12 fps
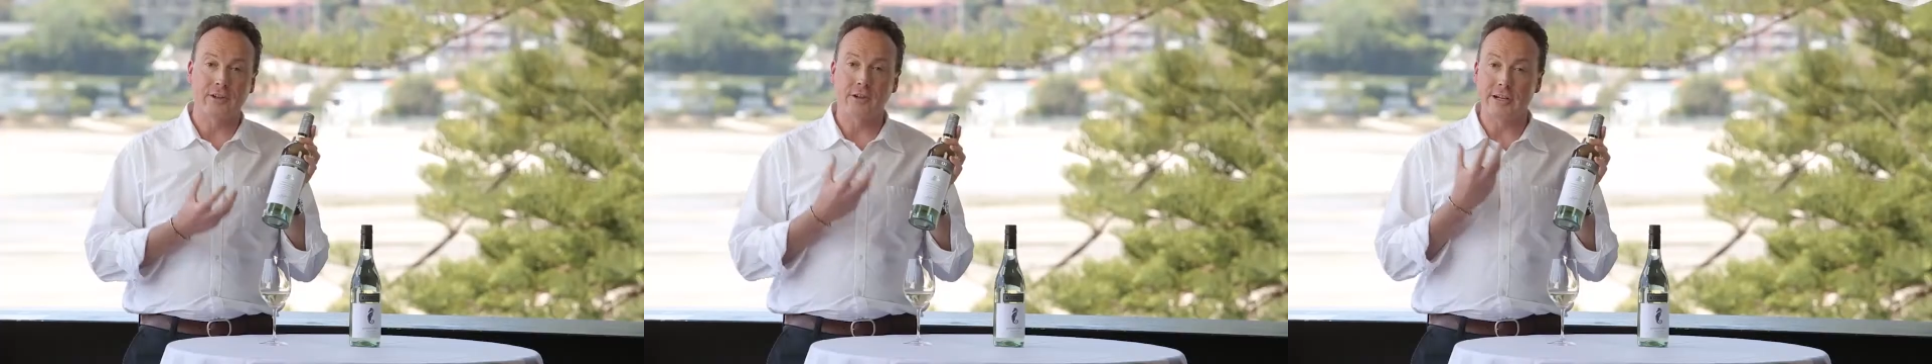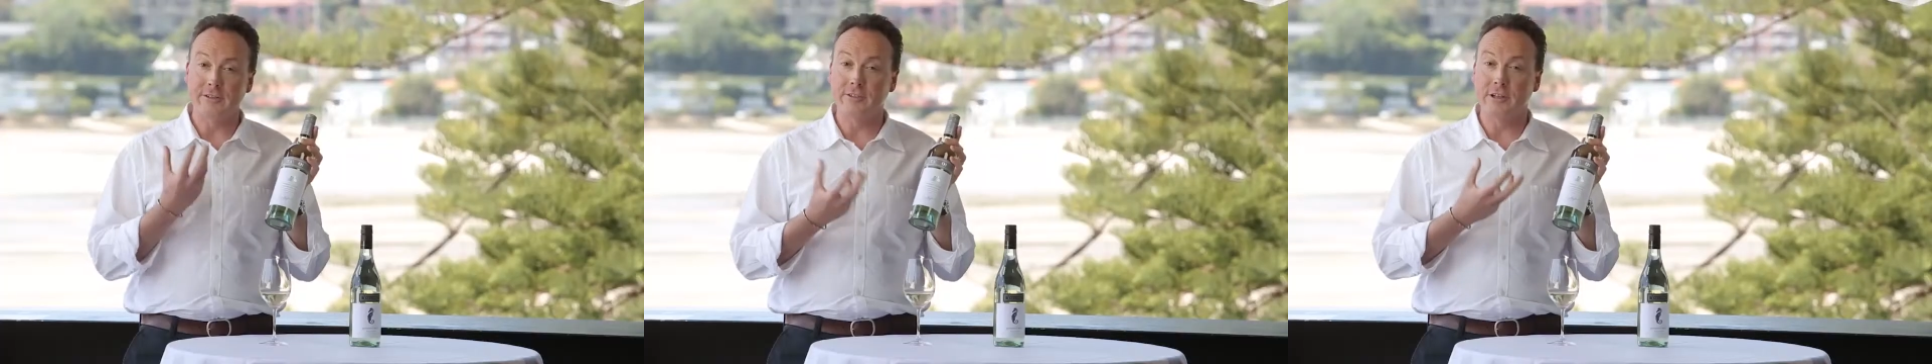a
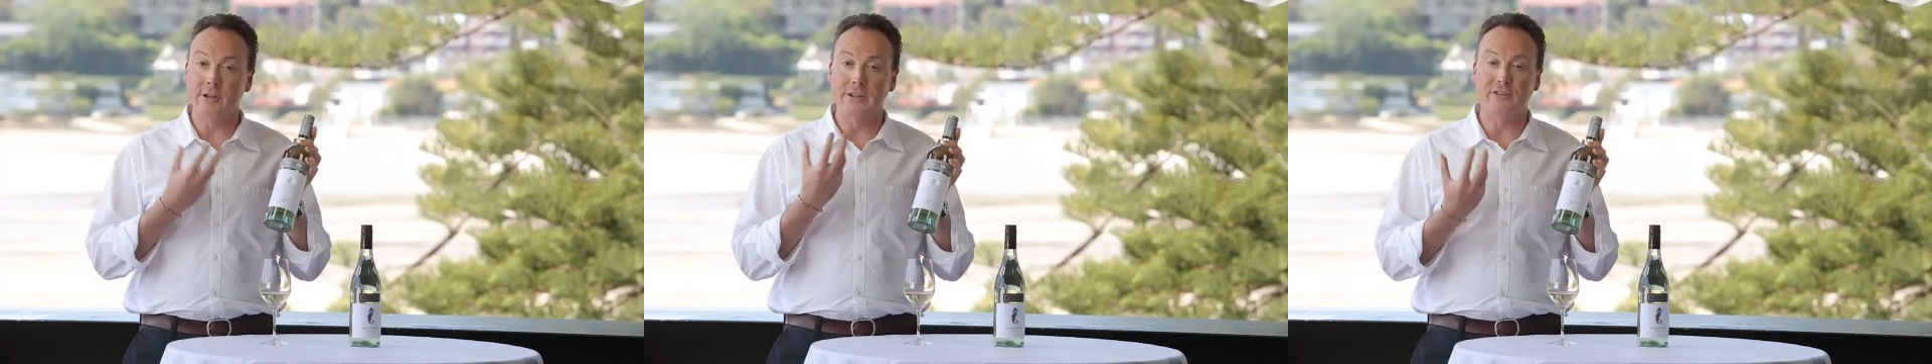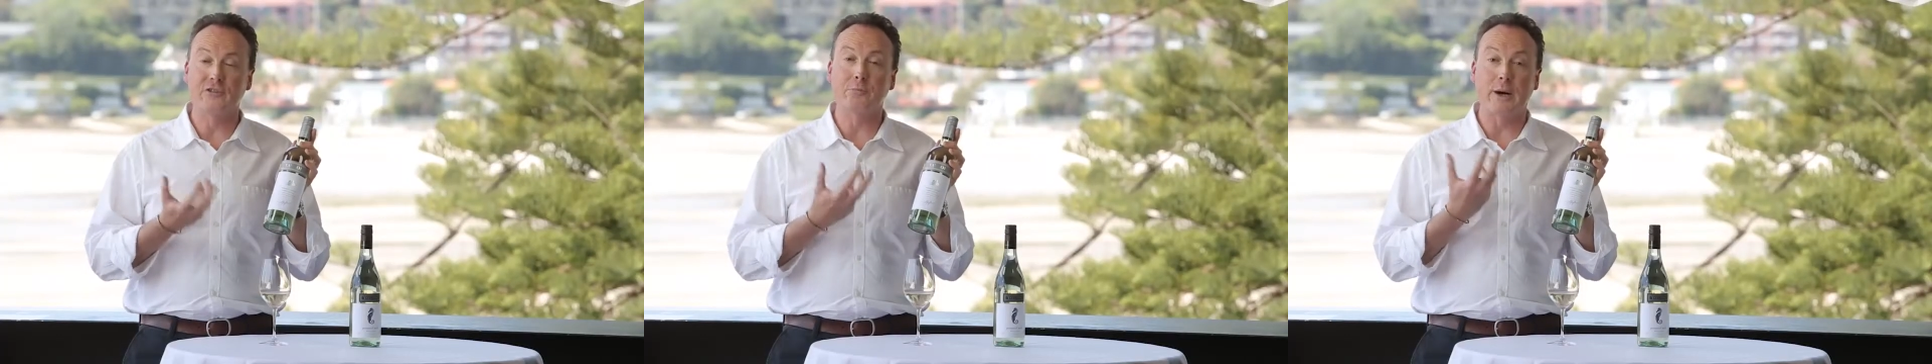greater degree
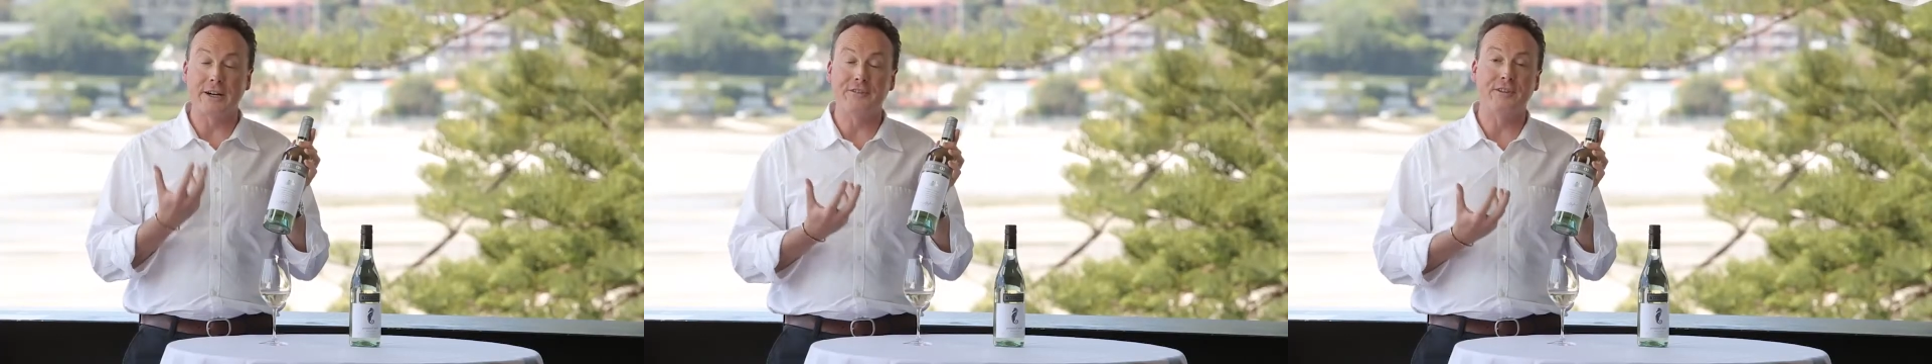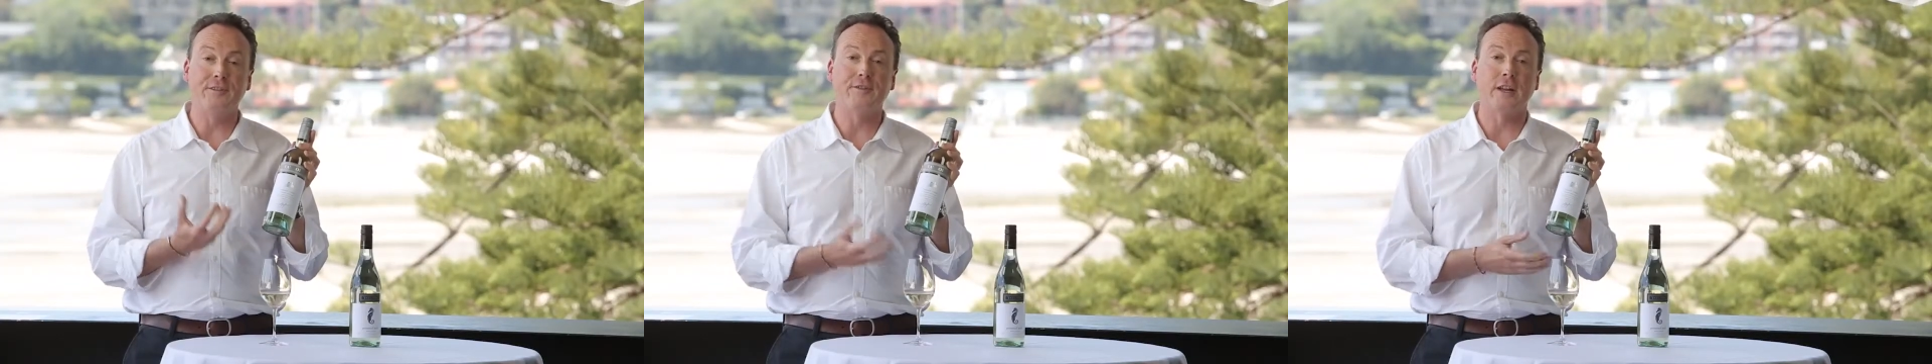of
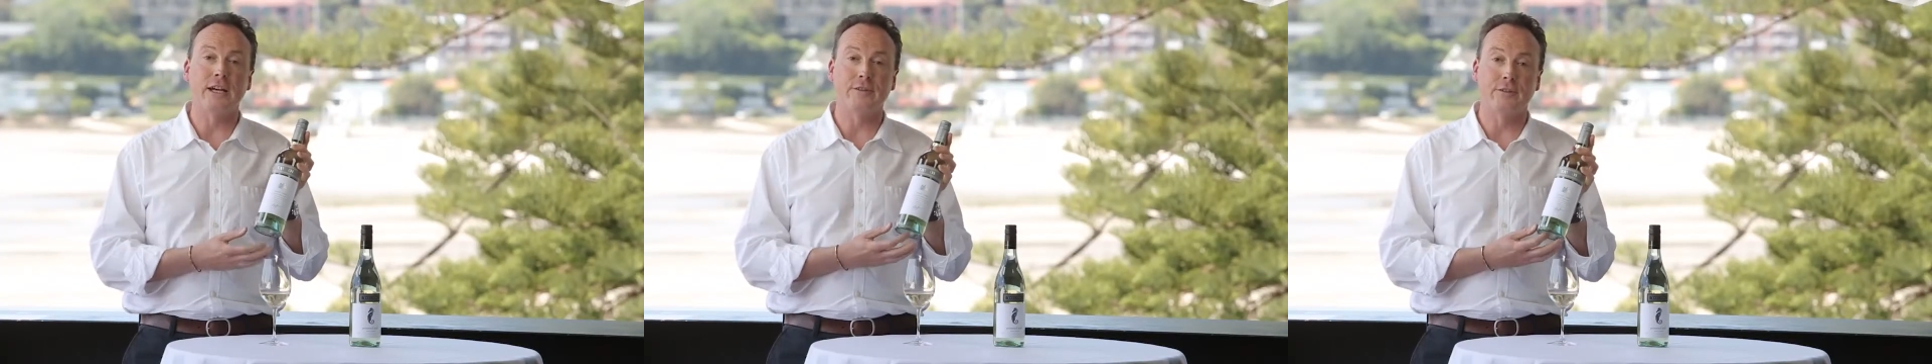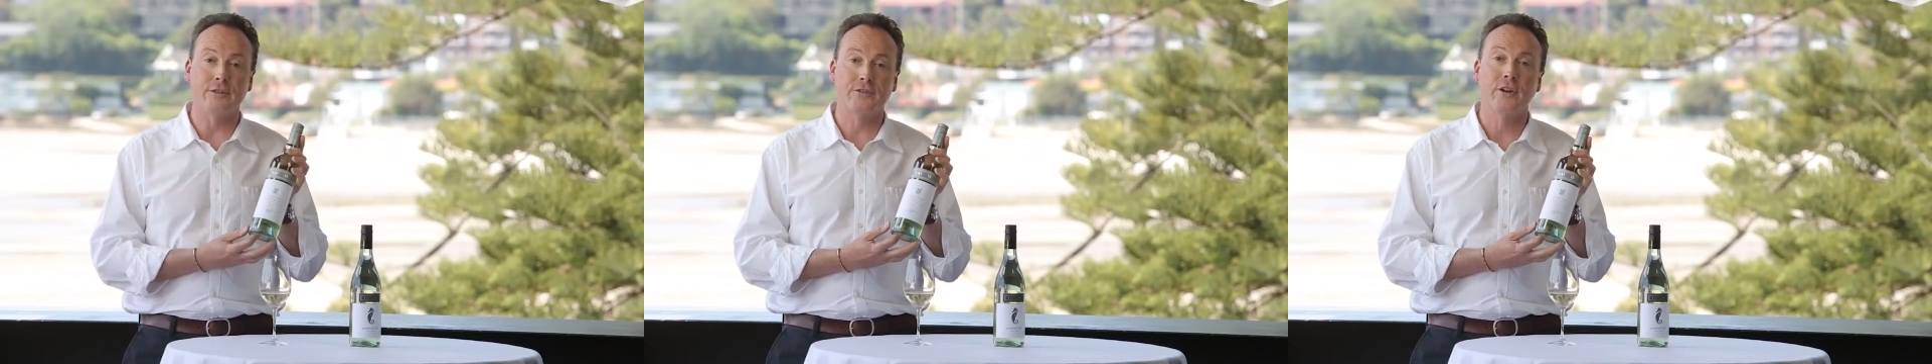spicy
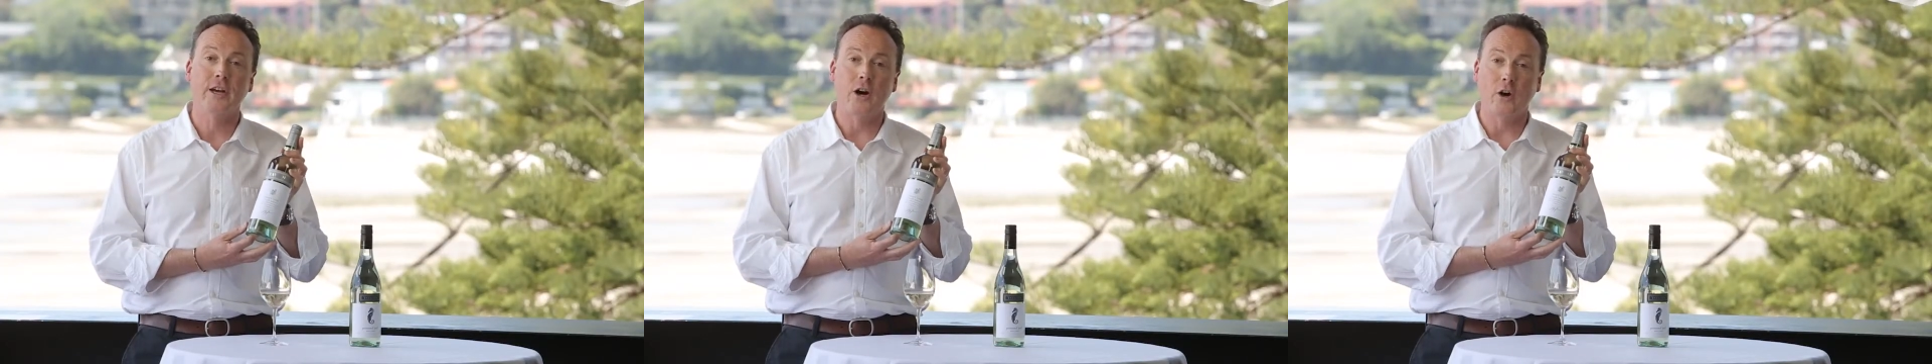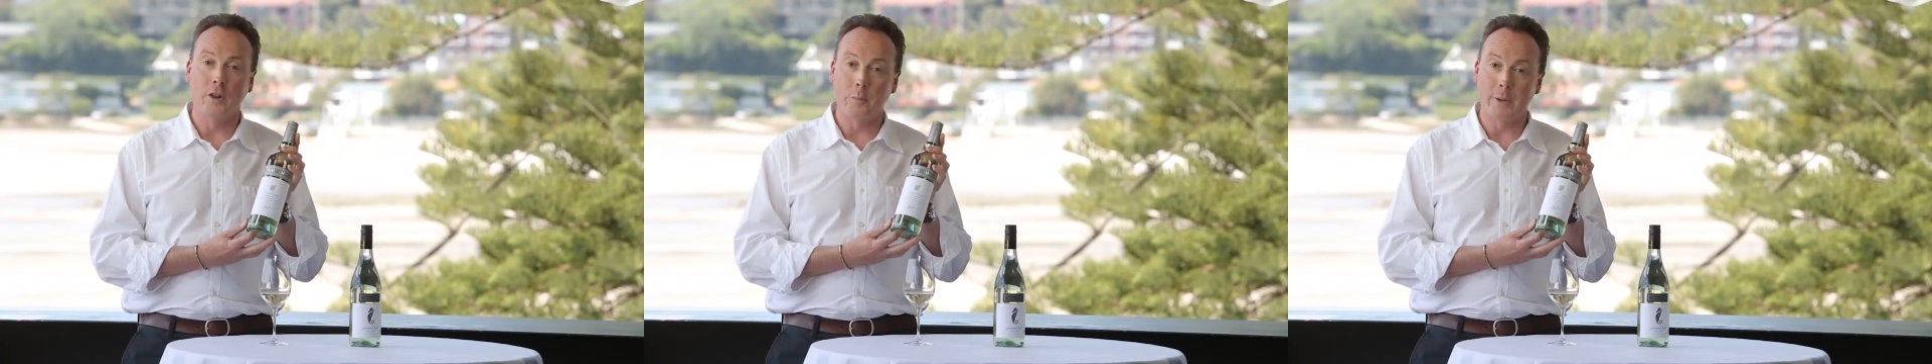flavours
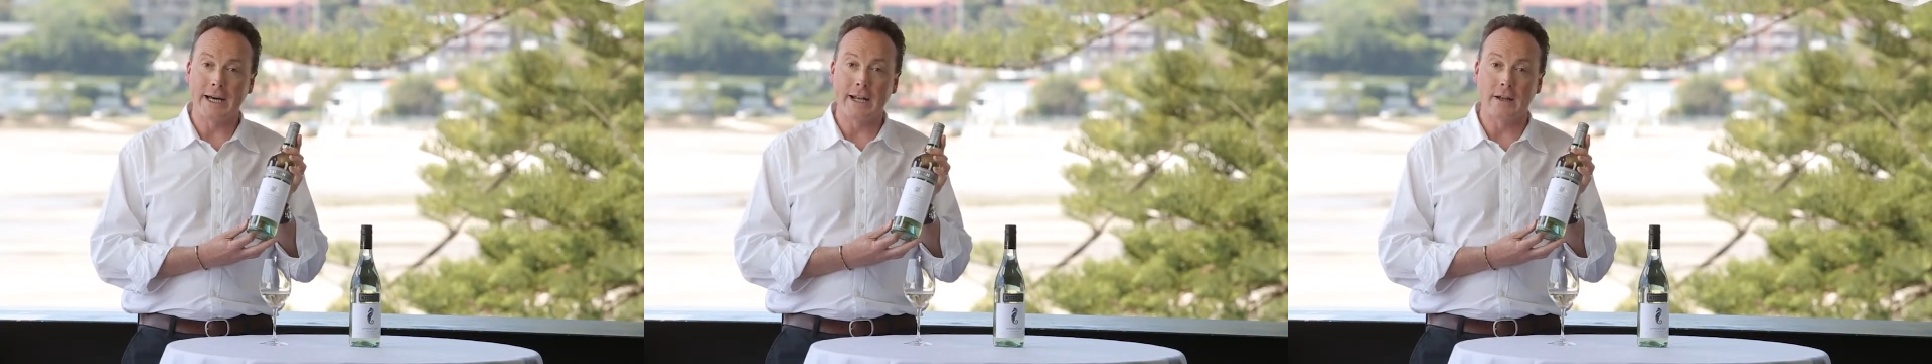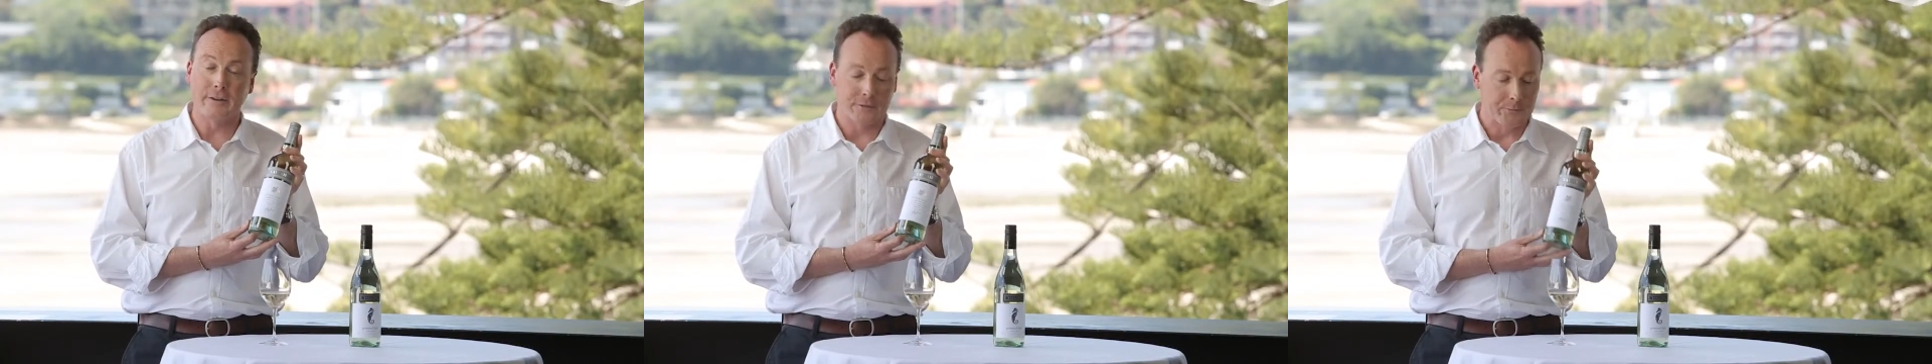on the
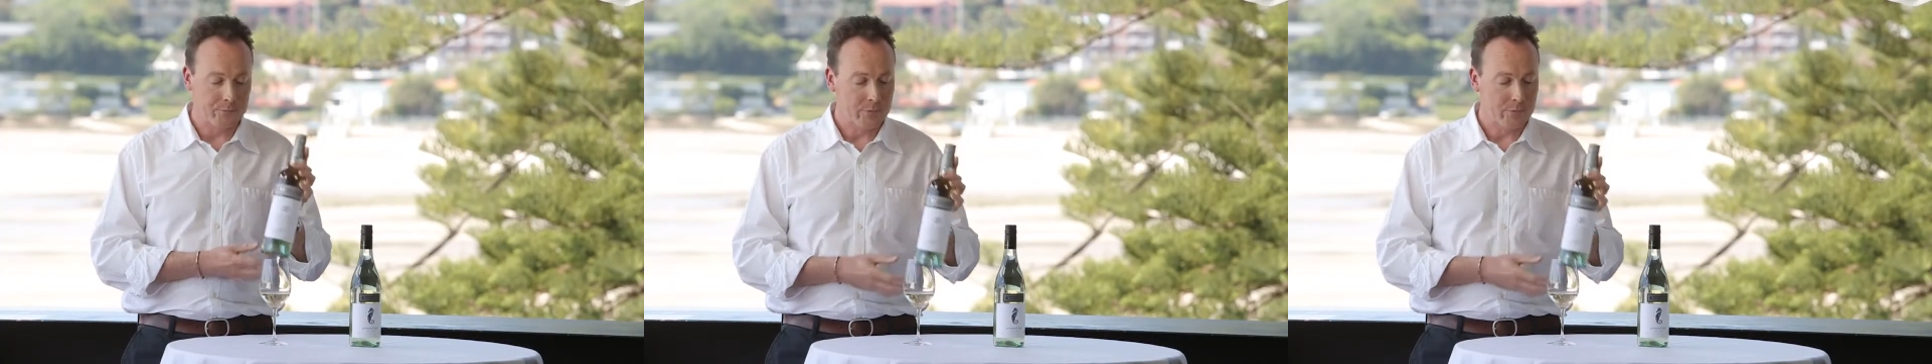palate.